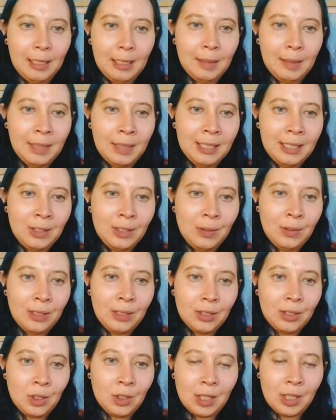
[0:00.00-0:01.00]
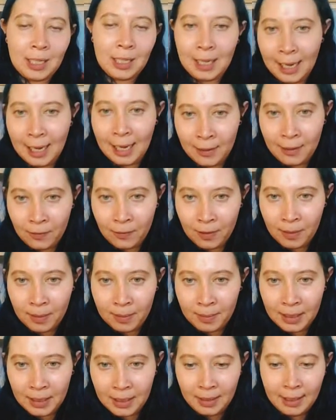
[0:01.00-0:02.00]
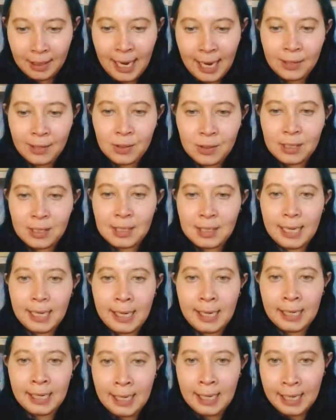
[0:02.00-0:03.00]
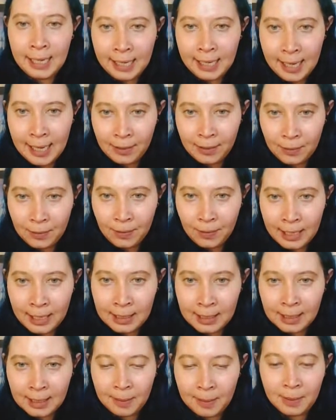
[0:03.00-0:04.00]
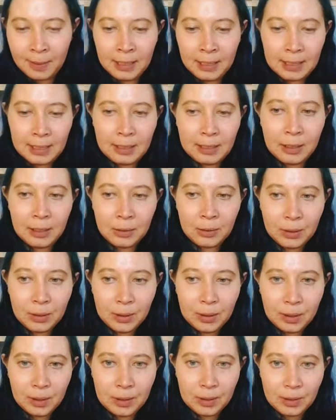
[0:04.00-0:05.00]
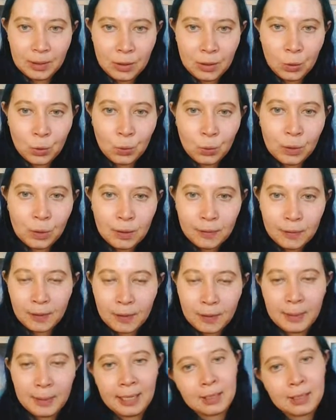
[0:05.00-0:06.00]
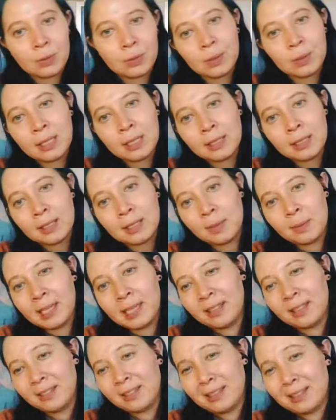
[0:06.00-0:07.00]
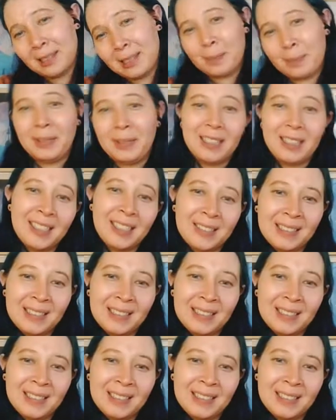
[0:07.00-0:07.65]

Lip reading: I might do this trick again from the entrance area and raise up this little stool from high school years to make it look like a pillow.